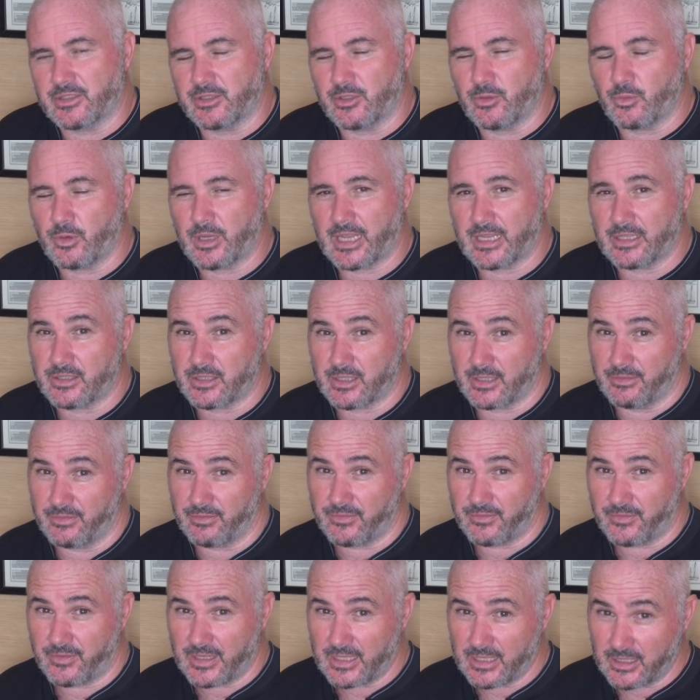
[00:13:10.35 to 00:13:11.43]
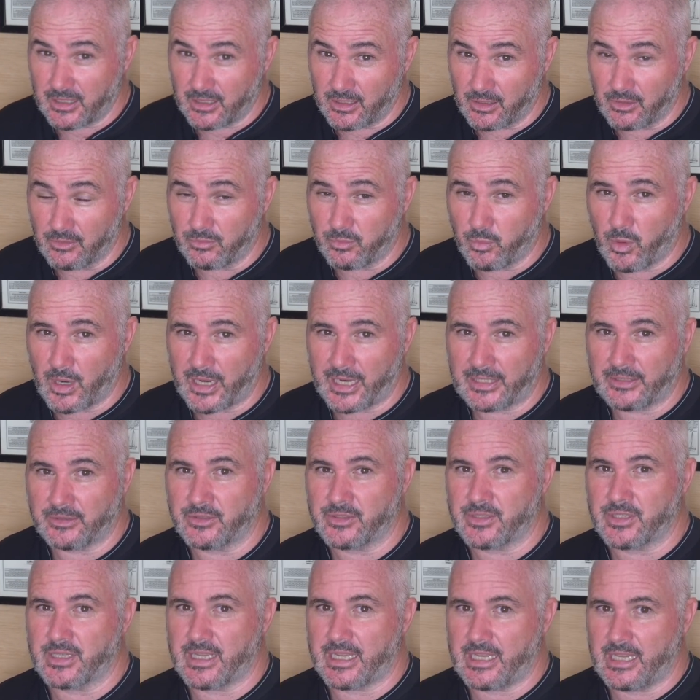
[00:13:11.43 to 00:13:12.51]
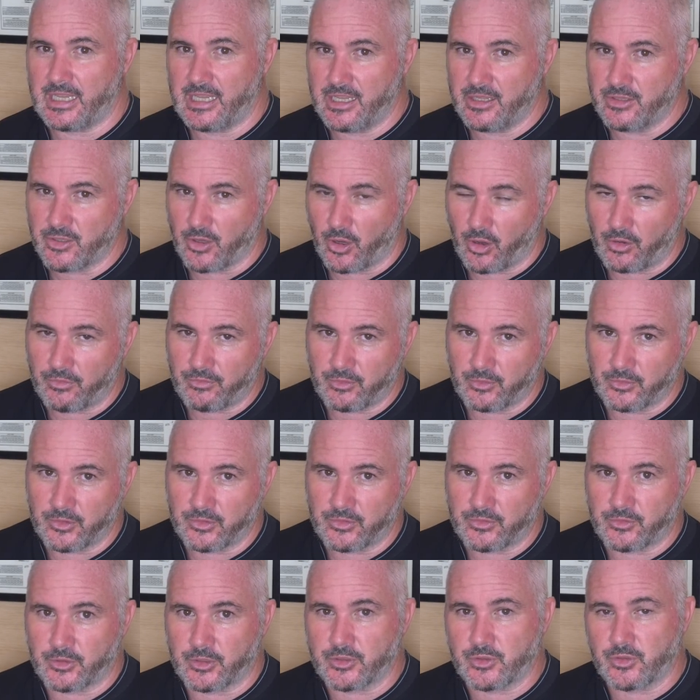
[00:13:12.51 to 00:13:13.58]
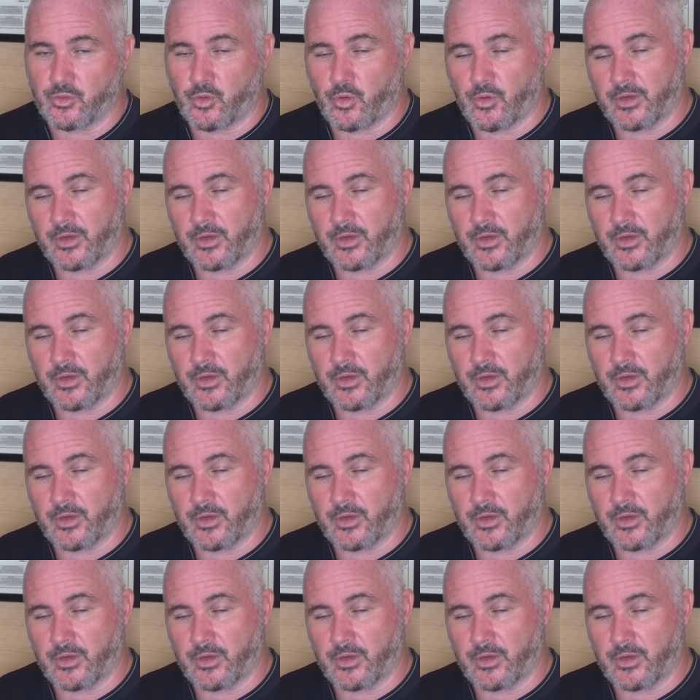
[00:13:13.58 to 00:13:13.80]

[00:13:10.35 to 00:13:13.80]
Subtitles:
and you'll get a feel of when to ease off on the throttle,